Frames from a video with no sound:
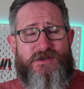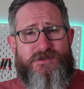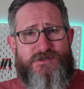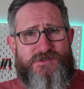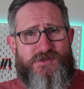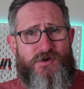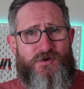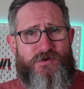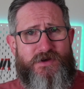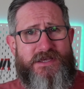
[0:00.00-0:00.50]

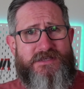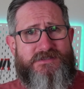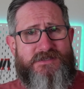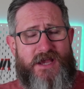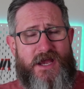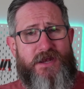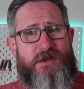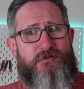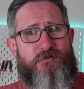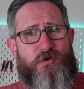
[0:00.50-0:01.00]
So it's
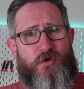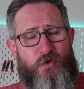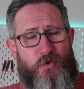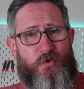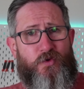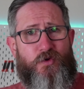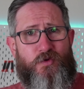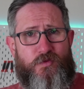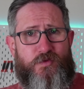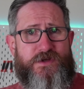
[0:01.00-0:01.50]
kind of
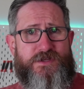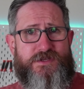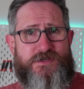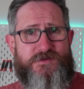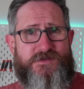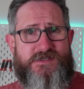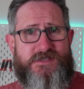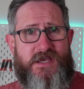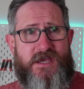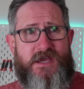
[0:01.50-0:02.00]
cool when you
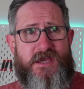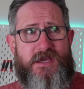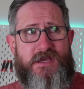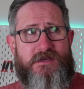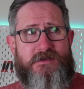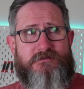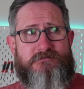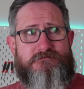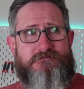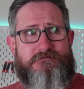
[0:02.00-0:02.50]
say,
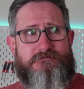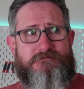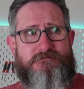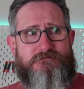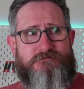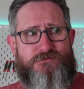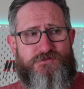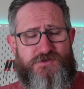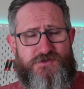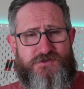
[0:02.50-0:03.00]

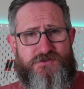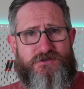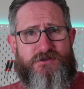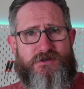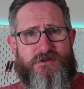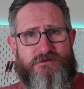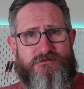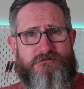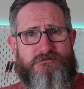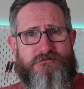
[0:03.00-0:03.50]

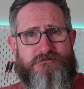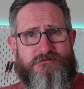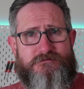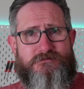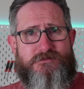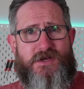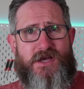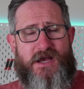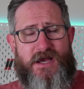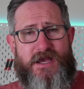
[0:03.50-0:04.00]
sure,
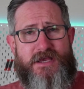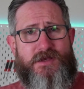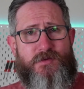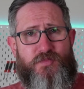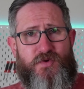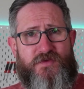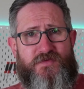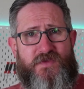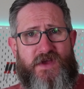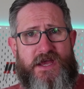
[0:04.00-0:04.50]
I can
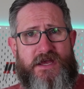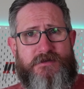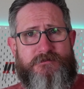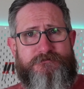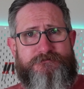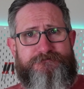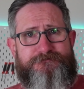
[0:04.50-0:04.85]
print that.